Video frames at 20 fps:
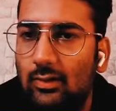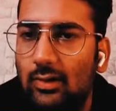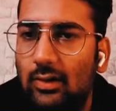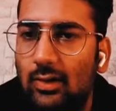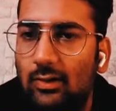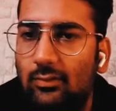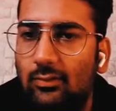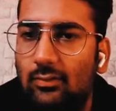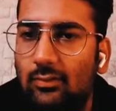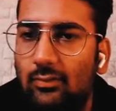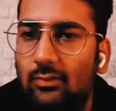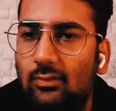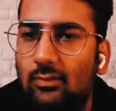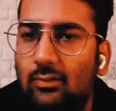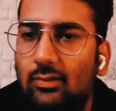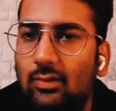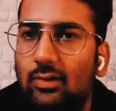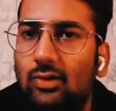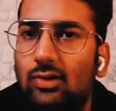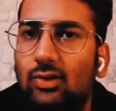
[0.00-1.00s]
Yes,
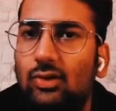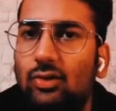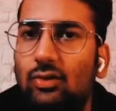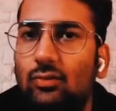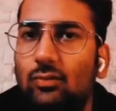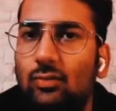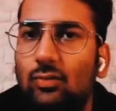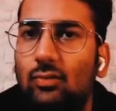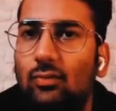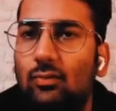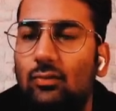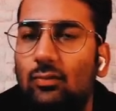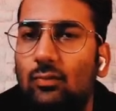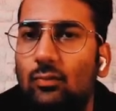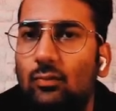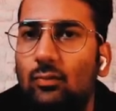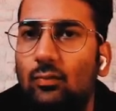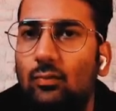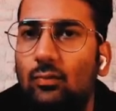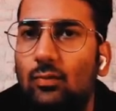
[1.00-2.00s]
this should
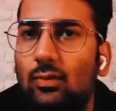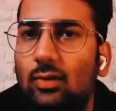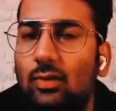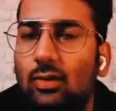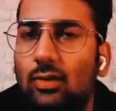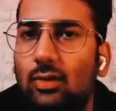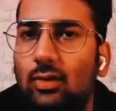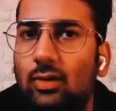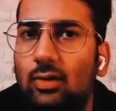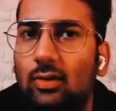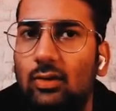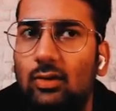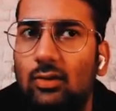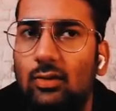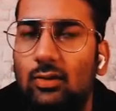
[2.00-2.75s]
work.